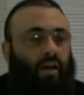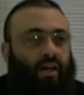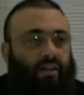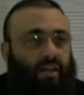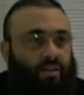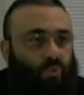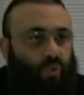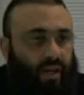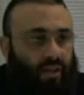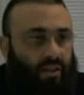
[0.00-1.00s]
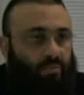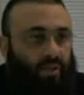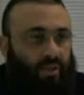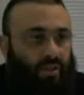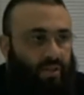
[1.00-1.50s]
And that is why
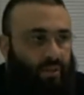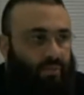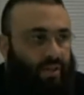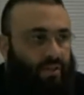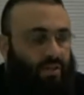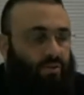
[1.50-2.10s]
liberalism is a